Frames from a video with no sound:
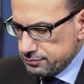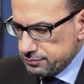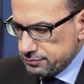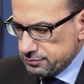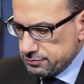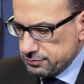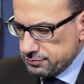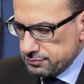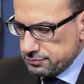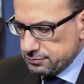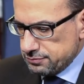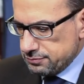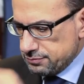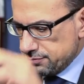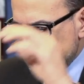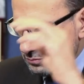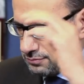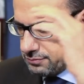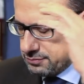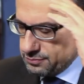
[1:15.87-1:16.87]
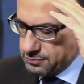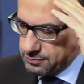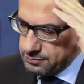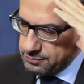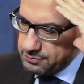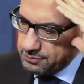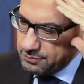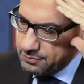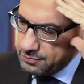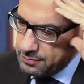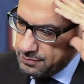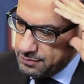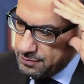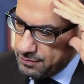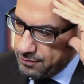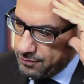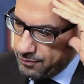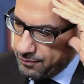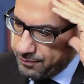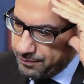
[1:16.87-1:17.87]

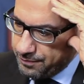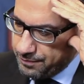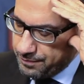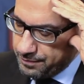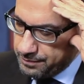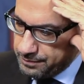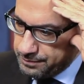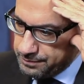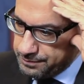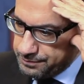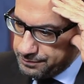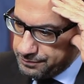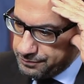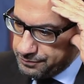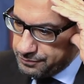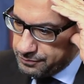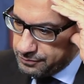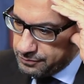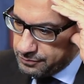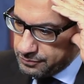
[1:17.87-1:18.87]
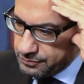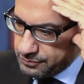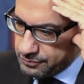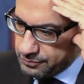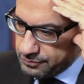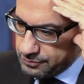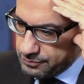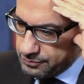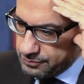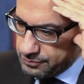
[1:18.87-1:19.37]
No words are spoken by the person on screen.